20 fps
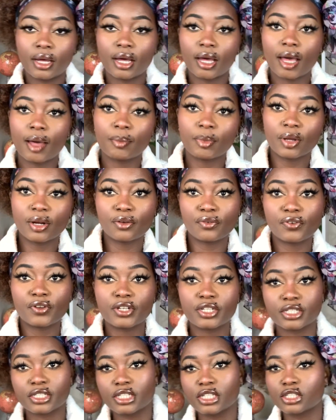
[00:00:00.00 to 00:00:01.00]
I'm gonna
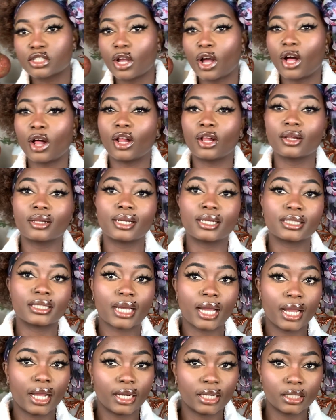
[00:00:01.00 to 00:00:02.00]
finish this whole
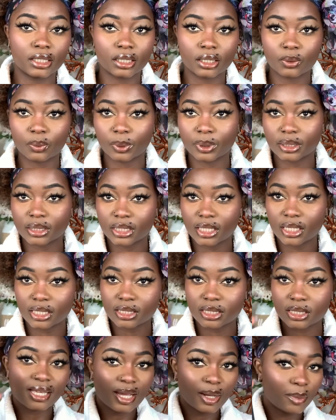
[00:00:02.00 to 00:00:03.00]
entire look with
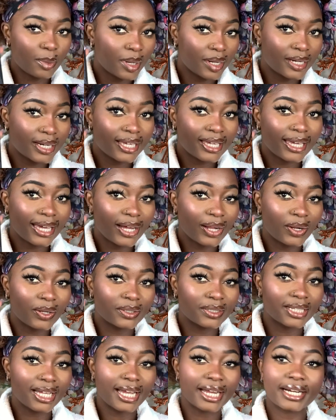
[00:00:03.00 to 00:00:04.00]
this Urban Decay All
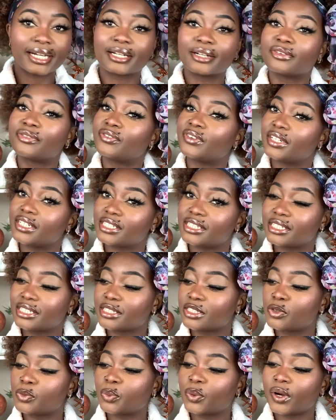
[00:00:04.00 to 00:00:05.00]
Nighter finishing
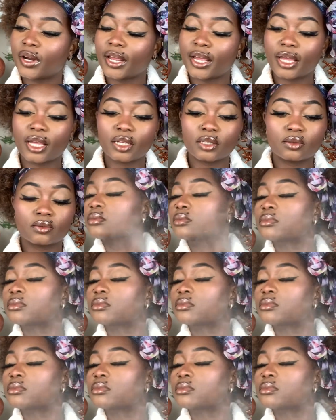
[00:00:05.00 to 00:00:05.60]
spray.